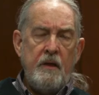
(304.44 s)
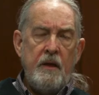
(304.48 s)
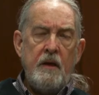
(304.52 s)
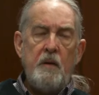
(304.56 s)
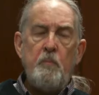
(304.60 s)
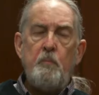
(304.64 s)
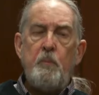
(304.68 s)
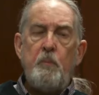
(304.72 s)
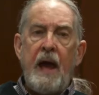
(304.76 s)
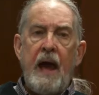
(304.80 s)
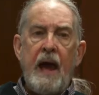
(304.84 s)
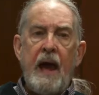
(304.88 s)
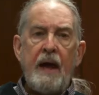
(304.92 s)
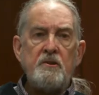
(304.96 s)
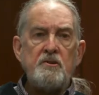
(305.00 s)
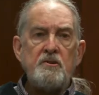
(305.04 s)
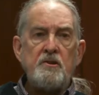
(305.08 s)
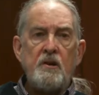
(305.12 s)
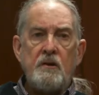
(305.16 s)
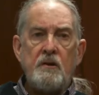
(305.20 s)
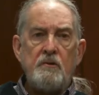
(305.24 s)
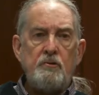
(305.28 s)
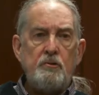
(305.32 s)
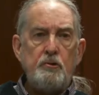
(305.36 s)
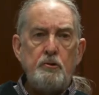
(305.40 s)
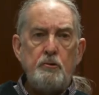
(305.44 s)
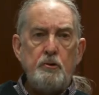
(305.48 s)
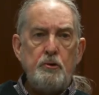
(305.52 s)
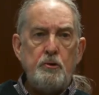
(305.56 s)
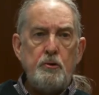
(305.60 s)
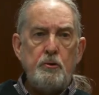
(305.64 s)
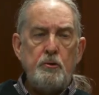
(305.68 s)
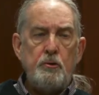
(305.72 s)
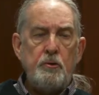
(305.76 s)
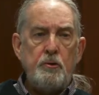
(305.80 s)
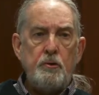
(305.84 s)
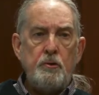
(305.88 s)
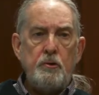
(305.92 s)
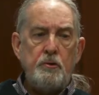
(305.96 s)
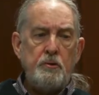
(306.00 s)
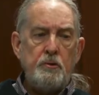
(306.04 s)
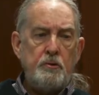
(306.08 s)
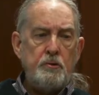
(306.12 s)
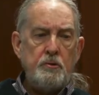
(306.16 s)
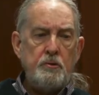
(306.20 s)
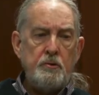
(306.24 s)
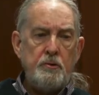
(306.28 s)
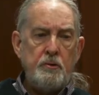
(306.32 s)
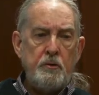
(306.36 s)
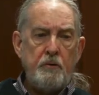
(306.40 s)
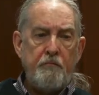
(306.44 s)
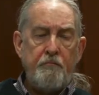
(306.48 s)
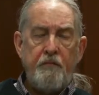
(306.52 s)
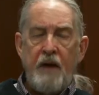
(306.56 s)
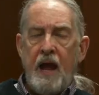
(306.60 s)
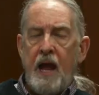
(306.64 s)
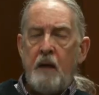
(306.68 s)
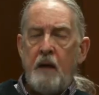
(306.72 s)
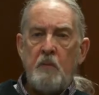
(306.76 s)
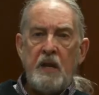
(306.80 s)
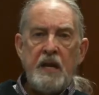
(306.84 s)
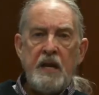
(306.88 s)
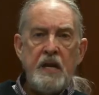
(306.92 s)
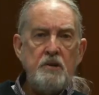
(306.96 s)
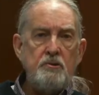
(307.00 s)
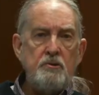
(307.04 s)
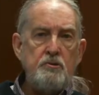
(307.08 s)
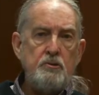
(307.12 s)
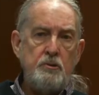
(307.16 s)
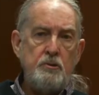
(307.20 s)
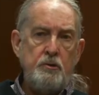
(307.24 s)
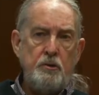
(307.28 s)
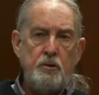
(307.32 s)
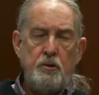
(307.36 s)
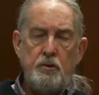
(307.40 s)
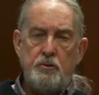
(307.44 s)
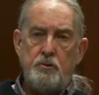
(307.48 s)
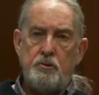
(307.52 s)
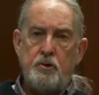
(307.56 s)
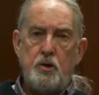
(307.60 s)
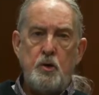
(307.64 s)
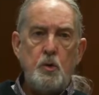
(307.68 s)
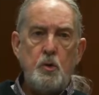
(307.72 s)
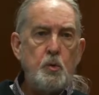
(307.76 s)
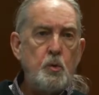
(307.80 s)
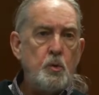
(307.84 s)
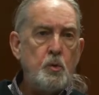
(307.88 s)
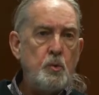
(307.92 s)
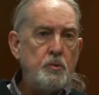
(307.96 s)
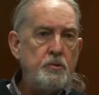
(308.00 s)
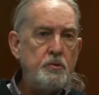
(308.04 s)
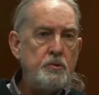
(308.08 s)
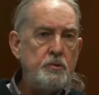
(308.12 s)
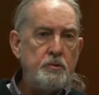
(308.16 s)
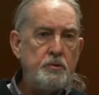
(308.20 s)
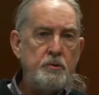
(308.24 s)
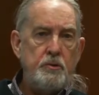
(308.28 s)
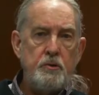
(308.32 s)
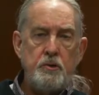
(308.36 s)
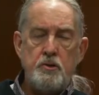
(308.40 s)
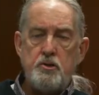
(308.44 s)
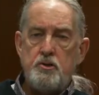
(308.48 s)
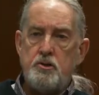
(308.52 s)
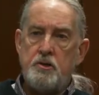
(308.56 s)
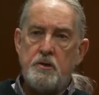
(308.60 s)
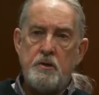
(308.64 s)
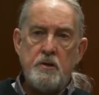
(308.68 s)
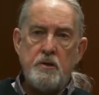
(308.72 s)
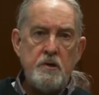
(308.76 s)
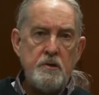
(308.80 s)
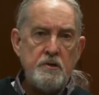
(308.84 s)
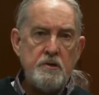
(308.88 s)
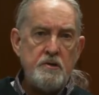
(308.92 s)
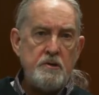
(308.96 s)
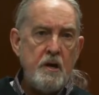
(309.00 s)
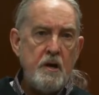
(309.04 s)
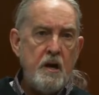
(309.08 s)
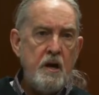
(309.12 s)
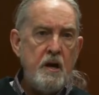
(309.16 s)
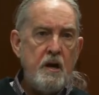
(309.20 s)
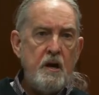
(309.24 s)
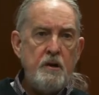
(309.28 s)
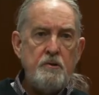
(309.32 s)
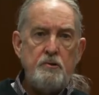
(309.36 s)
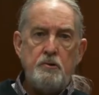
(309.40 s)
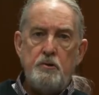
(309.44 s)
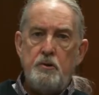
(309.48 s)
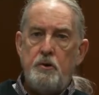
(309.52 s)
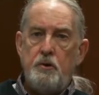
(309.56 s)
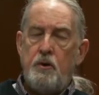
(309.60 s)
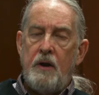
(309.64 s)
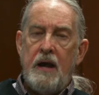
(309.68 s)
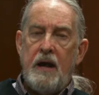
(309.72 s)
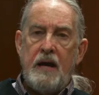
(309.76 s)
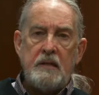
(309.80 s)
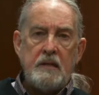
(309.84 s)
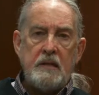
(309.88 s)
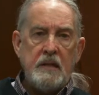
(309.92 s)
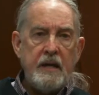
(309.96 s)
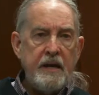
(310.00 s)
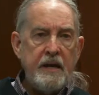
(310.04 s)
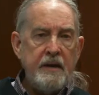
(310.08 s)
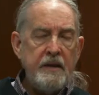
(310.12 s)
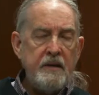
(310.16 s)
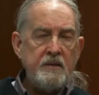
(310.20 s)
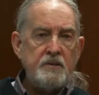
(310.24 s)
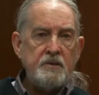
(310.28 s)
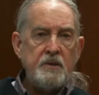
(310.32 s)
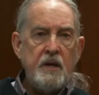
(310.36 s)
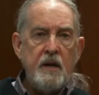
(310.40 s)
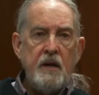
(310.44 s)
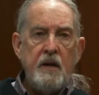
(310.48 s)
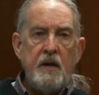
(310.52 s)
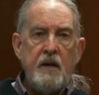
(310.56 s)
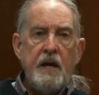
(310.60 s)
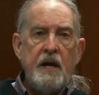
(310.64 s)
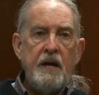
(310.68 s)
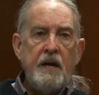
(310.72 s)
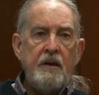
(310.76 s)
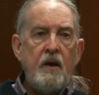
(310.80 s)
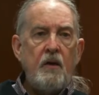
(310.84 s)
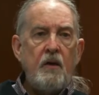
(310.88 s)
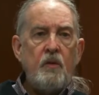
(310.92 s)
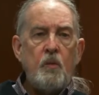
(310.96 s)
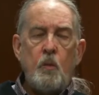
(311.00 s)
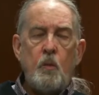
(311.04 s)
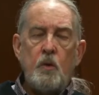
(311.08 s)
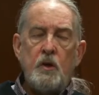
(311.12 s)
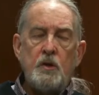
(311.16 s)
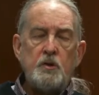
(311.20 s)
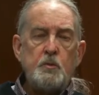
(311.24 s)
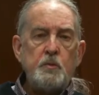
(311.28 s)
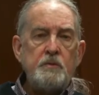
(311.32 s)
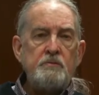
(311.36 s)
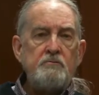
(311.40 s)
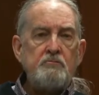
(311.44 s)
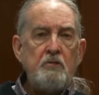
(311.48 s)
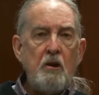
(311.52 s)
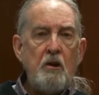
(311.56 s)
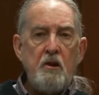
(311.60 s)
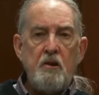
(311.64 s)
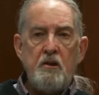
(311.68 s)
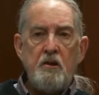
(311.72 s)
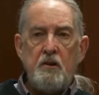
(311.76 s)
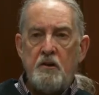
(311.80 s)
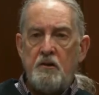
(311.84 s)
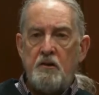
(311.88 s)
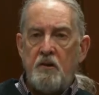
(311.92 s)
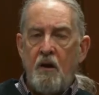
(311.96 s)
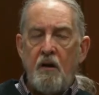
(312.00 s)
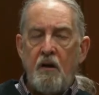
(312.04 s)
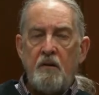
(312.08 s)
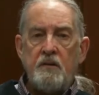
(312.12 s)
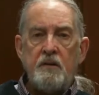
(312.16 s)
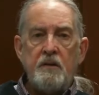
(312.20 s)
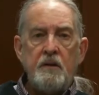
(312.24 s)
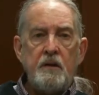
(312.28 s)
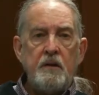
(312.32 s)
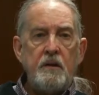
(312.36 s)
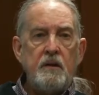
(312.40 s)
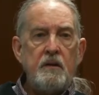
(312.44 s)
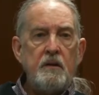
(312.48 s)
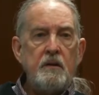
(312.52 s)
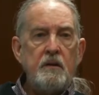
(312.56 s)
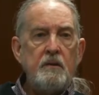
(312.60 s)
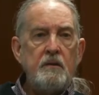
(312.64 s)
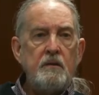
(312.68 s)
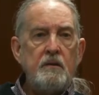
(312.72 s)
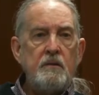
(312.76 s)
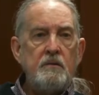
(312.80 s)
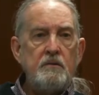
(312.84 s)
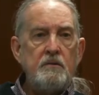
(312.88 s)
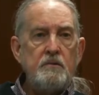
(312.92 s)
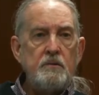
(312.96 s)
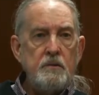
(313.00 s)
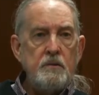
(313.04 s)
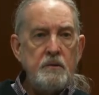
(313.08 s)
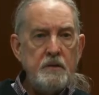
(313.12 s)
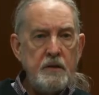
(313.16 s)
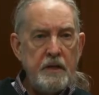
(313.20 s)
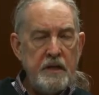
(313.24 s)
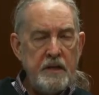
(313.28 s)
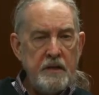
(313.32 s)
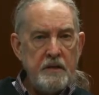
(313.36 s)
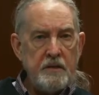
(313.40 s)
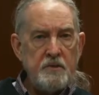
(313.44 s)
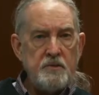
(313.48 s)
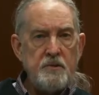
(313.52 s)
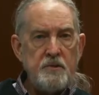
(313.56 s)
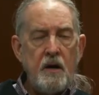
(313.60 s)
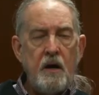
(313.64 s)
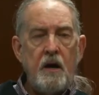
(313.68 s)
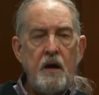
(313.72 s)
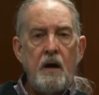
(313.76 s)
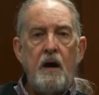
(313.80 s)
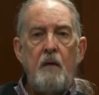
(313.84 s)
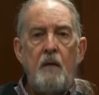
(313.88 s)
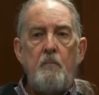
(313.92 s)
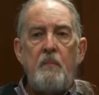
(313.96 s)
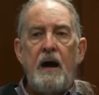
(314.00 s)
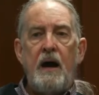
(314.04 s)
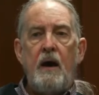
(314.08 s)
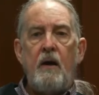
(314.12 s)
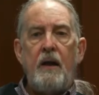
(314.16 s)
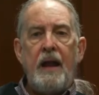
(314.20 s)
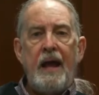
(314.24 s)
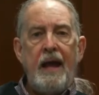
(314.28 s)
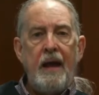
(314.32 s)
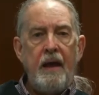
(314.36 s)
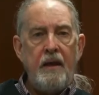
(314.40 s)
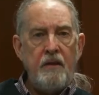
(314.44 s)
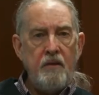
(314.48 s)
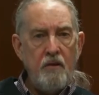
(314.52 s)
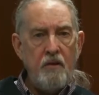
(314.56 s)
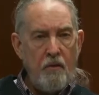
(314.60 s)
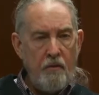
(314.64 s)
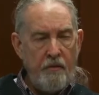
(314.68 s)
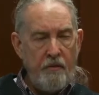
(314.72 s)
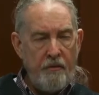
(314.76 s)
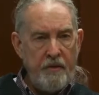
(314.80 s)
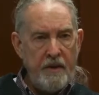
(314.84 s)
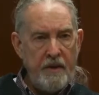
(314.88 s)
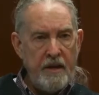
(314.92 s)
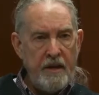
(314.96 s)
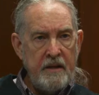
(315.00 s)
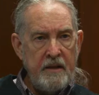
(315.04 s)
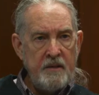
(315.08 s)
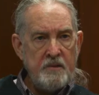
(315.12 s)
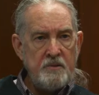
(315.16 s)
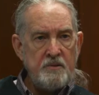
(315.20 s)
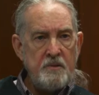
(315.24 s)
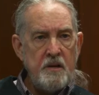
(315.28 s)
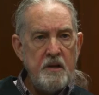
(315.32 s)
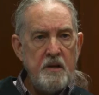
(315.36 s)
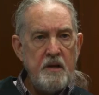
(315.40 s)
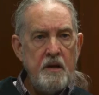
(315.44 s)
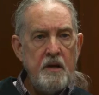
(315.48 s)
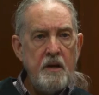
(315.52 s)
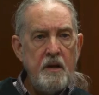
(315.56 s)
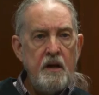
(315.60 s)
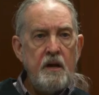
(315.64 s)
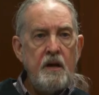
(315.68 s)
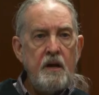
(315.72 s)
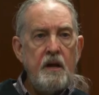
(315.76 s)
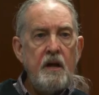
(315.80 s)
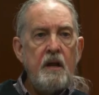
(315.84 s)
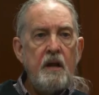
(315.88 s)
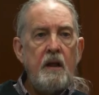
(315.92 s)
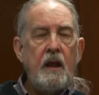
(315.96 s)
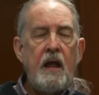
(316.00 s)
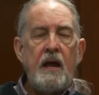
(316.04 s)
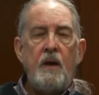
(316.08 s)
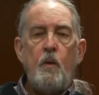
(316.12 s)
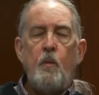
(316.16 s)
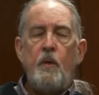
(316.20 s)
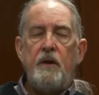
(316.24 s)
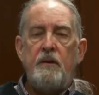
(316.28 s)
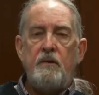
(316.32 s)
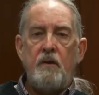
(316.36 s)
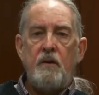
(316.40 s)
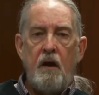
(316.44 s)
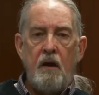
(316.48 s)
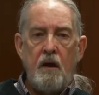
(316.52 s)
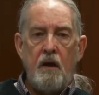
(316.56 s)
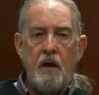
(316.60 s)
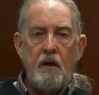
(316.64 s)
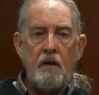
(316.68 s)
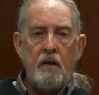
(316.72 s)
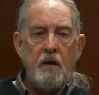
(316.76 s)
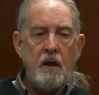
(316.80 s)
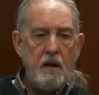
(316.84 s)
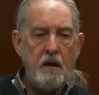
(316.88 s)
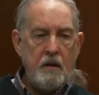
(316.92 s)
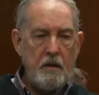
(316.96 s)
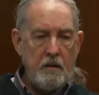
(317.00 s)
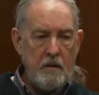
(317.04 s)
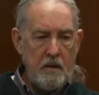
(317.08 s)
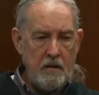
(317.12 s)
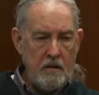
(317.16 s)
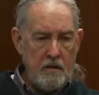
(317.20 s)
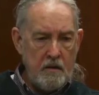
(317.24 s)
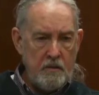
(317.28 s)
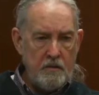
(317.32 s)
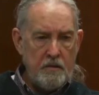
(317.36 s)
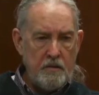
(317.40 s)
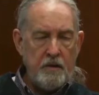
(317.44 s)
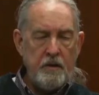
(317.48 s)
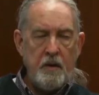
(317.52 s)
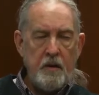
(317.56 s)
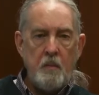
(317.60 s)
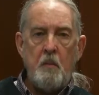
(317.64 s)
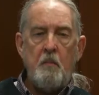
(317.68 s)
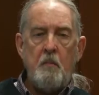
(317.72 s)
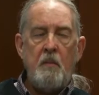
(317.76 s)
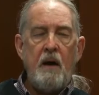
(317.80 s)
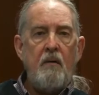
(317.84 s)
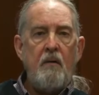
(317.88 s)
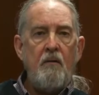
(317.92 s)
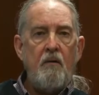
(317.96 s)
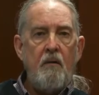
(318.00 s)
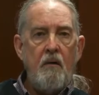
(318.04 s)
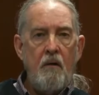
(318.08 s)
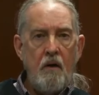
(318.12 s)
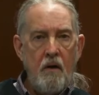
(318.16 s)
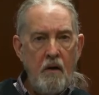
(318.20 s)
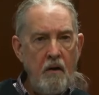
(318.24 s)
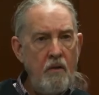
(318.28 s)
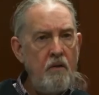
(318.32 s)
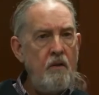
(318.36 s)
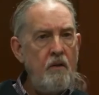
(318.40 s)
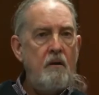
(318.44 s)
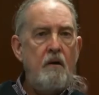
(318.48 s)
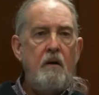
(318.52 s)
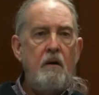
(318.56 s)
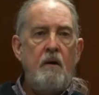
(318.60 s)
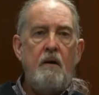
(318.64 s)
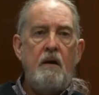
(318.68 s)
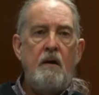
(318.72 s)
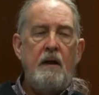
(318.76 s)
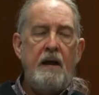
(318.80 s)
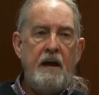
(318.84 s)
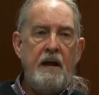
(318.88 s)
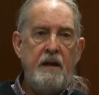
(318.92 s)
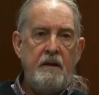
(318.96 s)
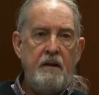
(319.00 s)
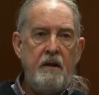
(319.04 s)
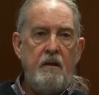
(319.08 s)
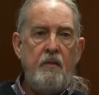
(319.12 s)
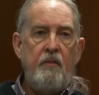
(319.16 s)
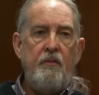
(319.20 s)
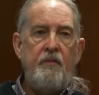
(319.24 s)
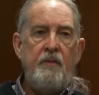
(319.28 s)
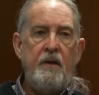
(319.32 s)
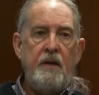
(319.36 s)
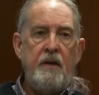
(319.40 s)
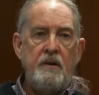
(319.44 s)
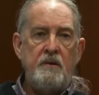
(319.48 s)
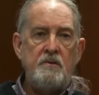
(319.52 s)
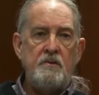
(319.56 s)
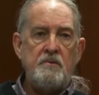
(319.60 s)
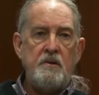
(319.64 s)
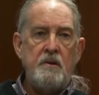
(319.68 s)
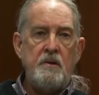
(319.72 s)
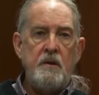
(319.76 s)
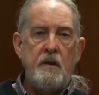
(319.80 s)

impacts to to your family, to your school, to your church, to your athletics. In other words, we started to talk to kids about adult things like we talk to them about other adult things.